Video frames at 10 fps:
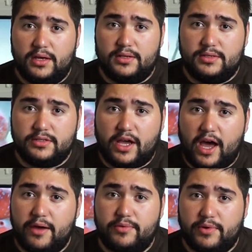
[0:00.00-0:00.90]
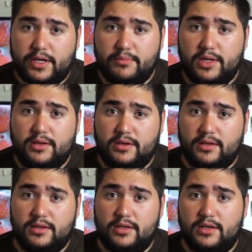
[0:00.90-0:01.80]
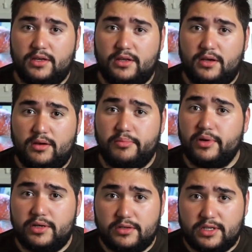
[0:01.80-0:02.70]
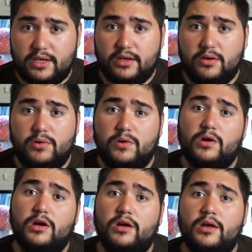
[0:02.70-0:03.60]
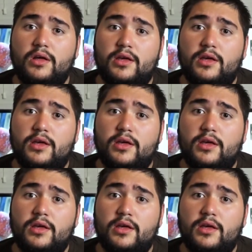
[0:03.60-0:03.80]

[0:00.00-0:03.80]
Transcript: is, I would recommend getting a breeder tank or